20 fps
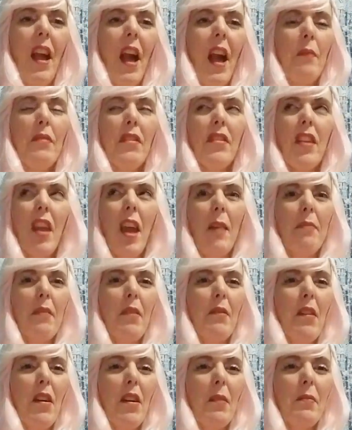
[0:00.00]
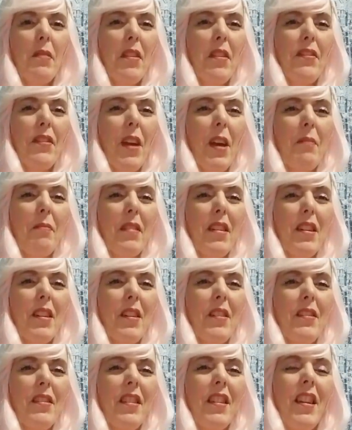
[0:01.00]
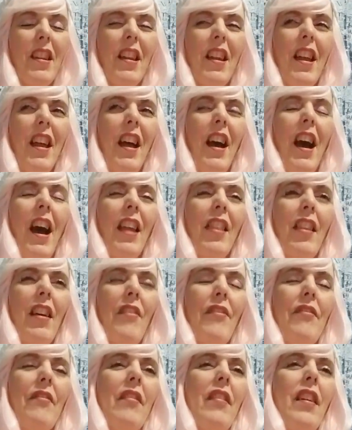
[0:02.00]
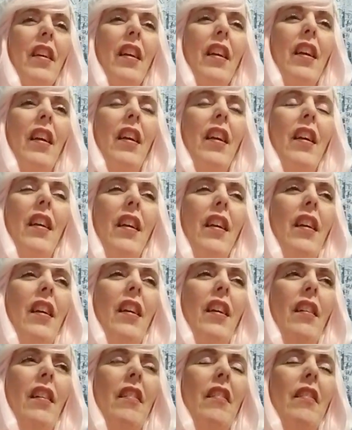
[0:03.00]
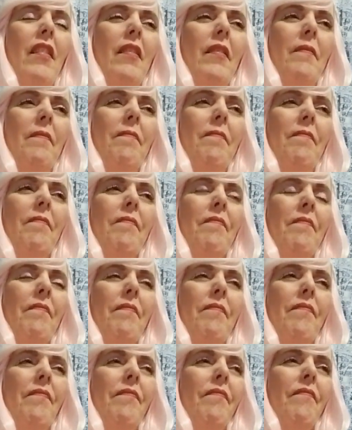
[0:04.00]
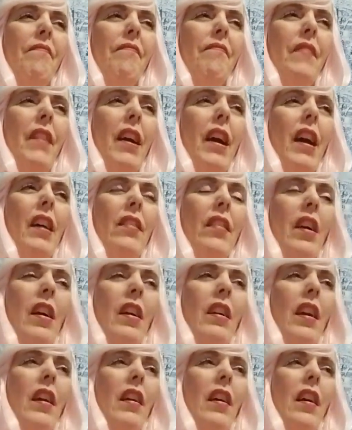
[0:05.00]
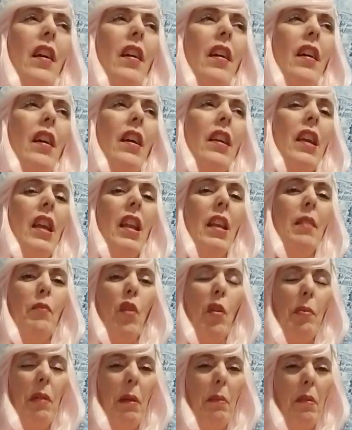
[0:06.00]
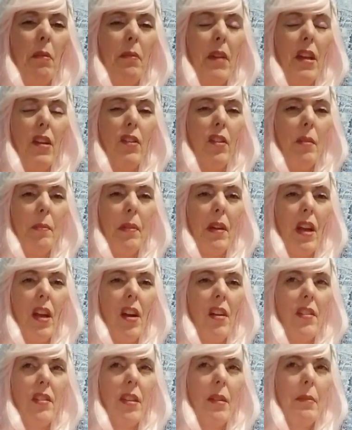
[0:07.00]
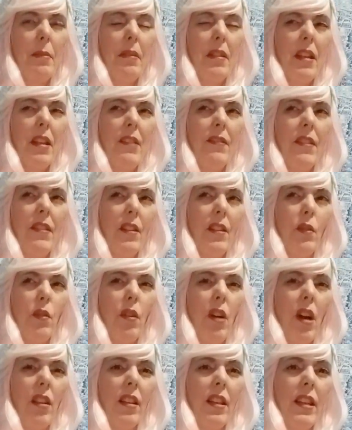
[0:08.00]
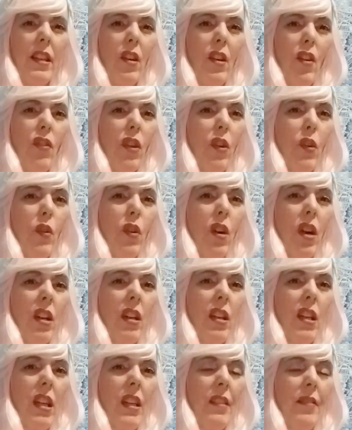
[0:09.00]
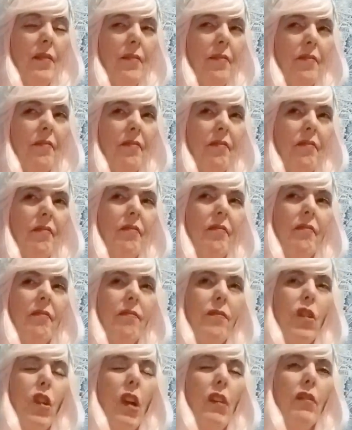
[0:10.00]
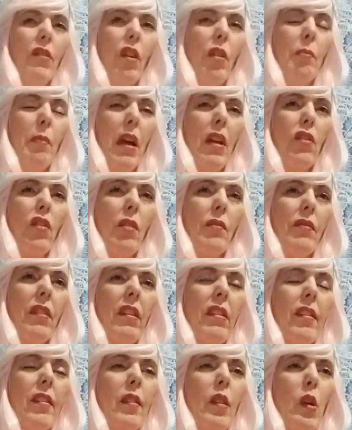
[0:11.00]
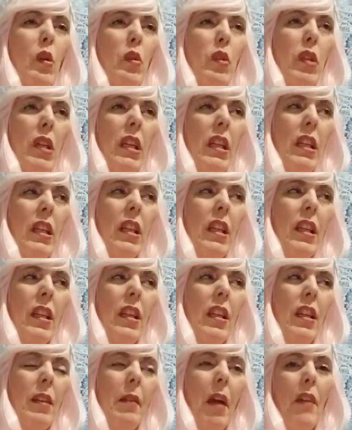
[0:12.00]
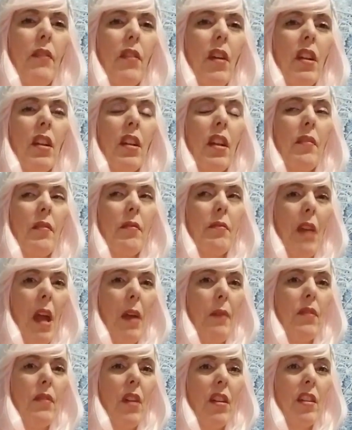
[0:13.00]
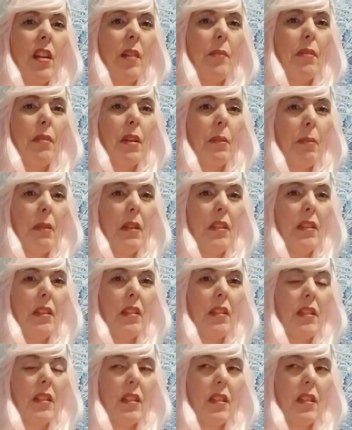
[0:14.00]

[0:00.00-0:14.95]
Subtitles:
I'm just happy. Welcome to the family, I love, I like getting more people in my group, but I also believe in quality over quantity. So I've grown my group very slowly. I've done it on purpose.